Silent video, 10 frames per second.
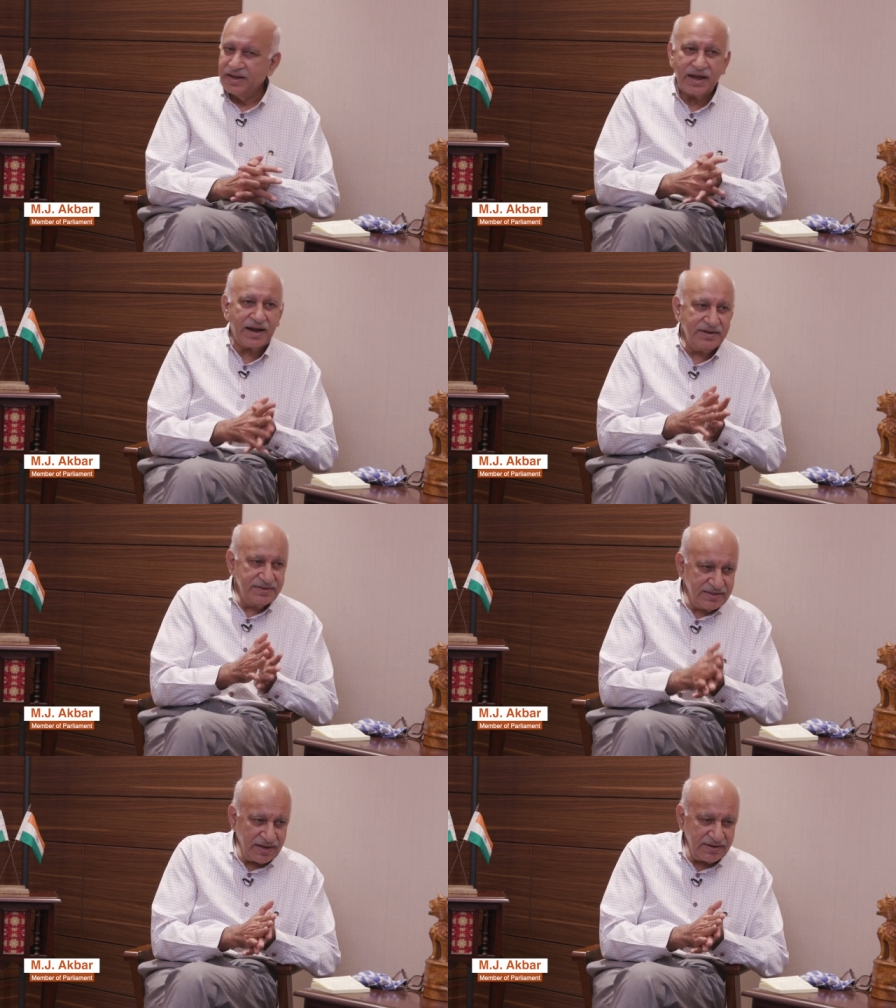
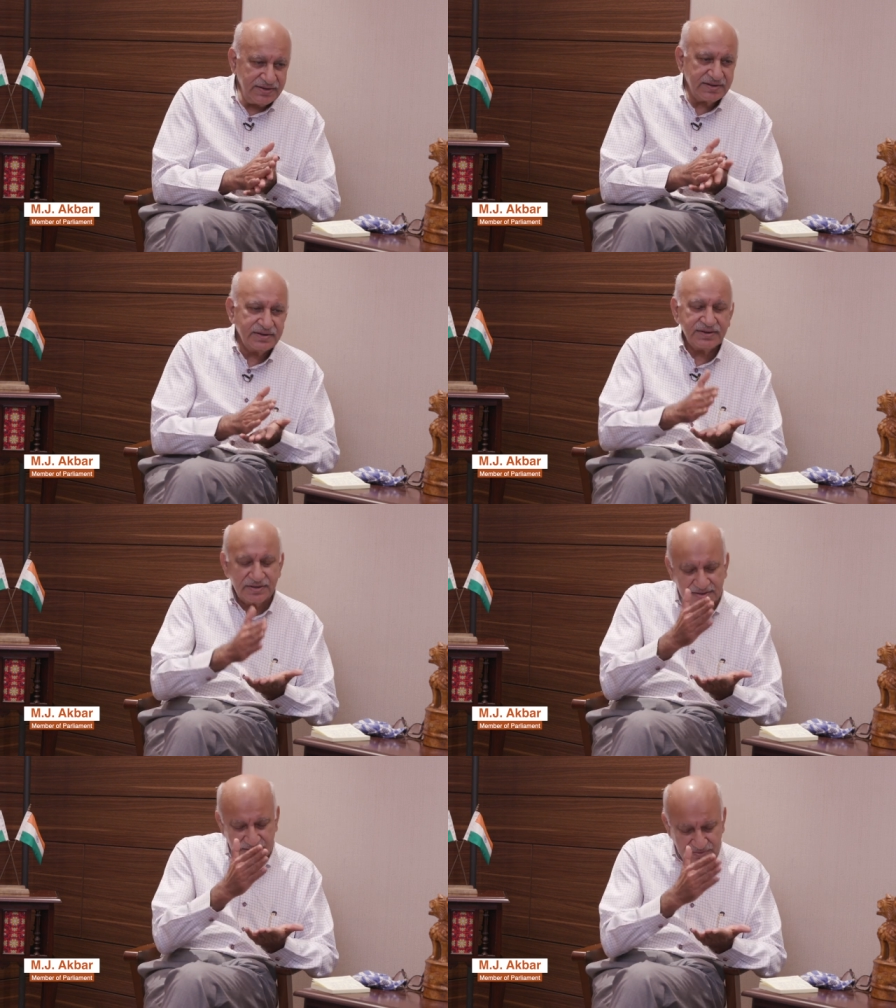And then
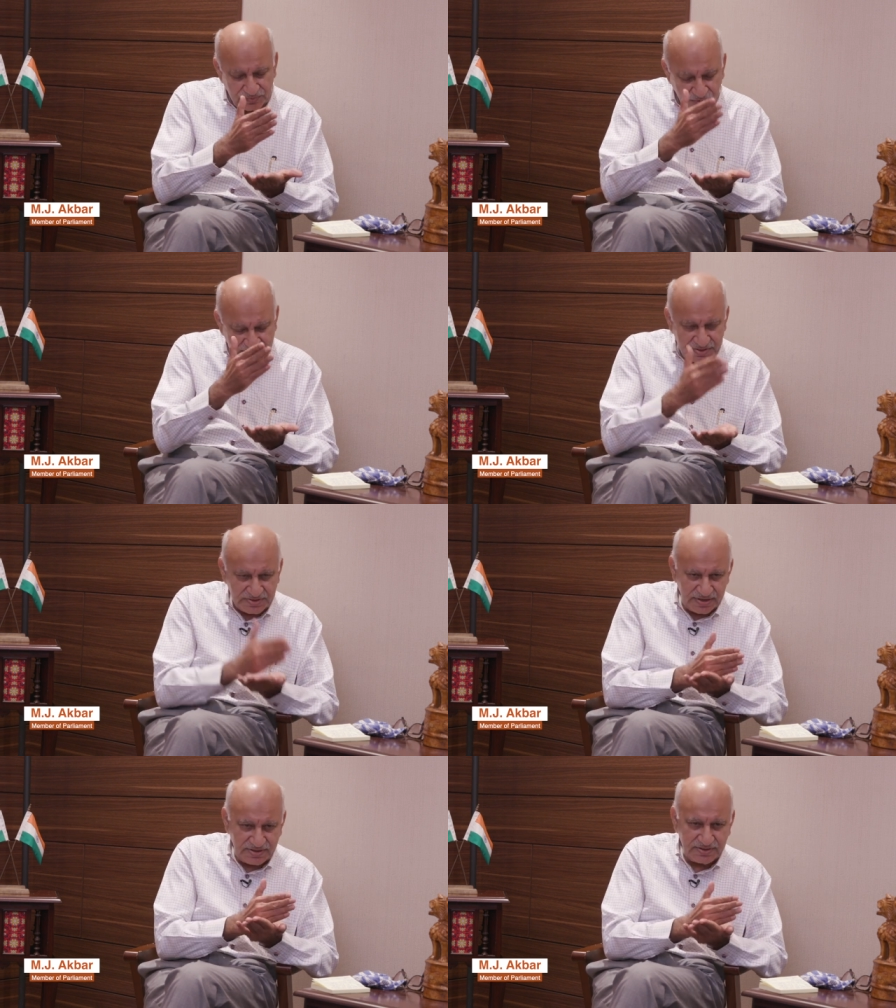in what he
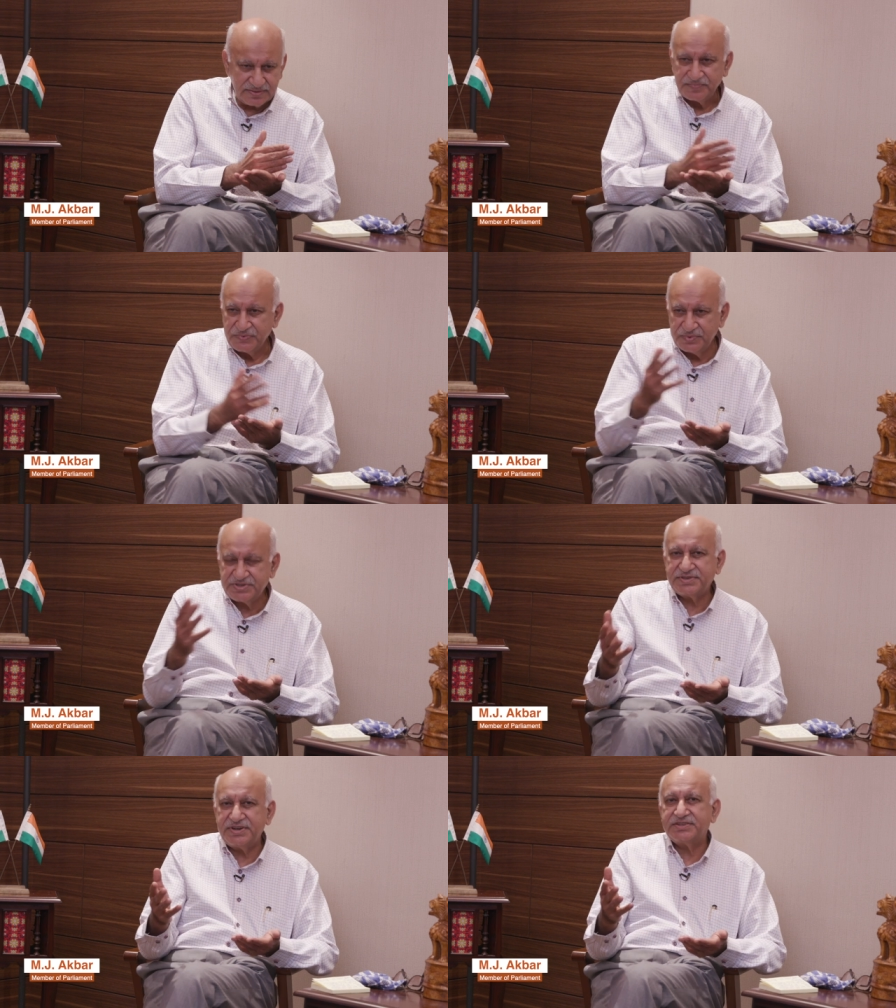did, which
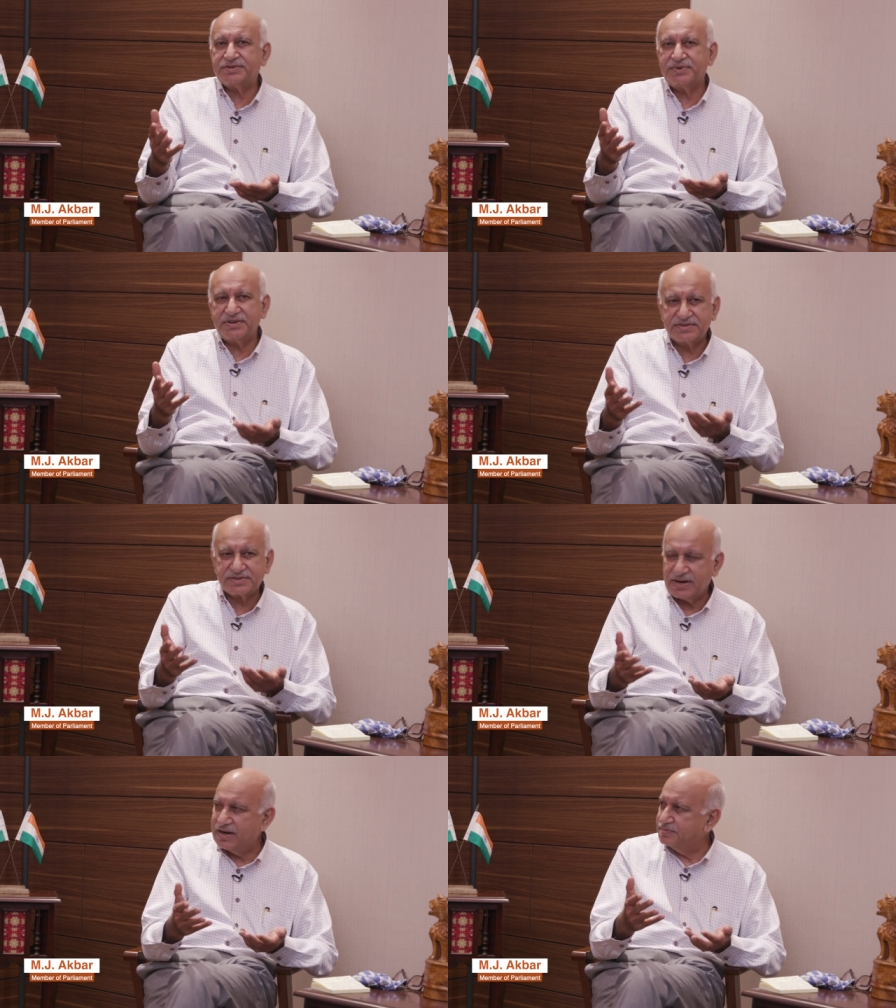statesmen
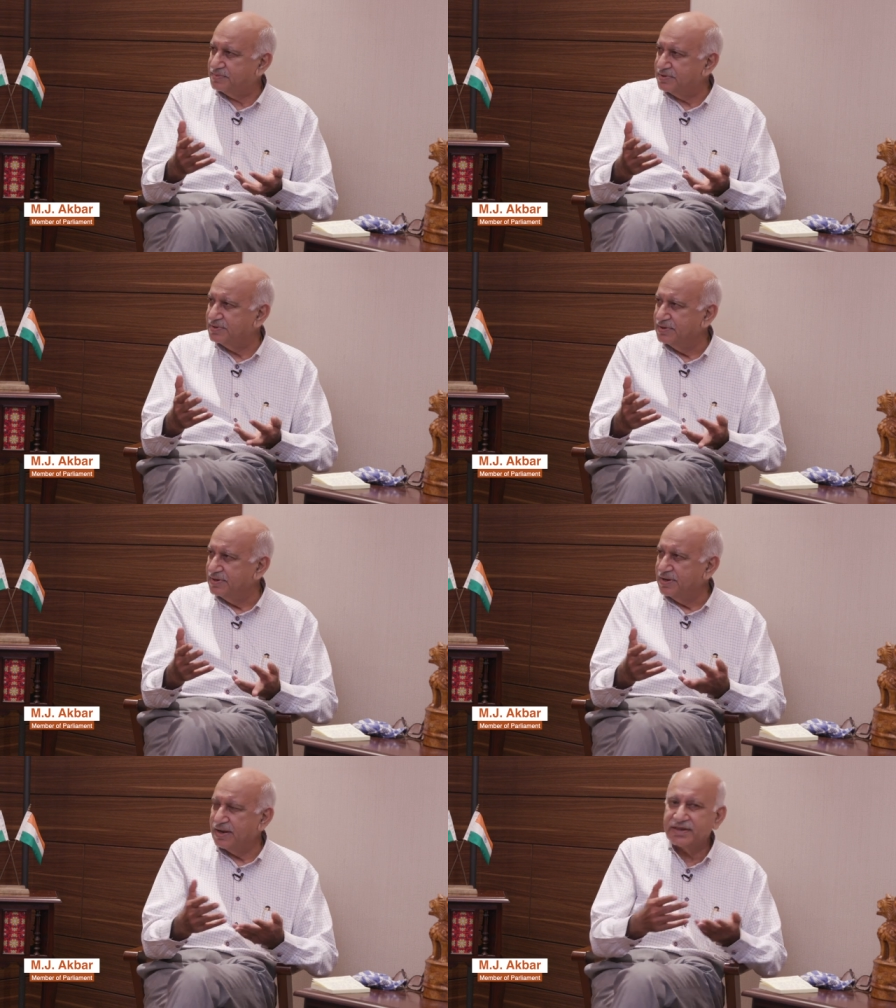described
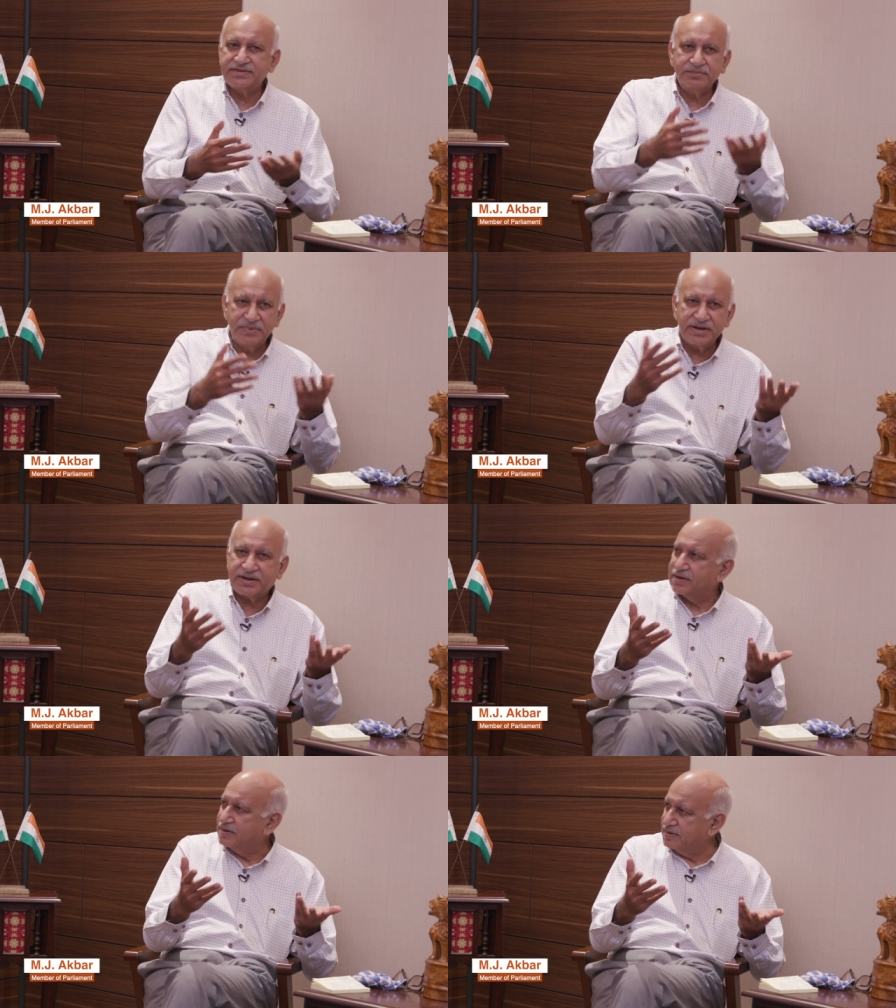as a miracle,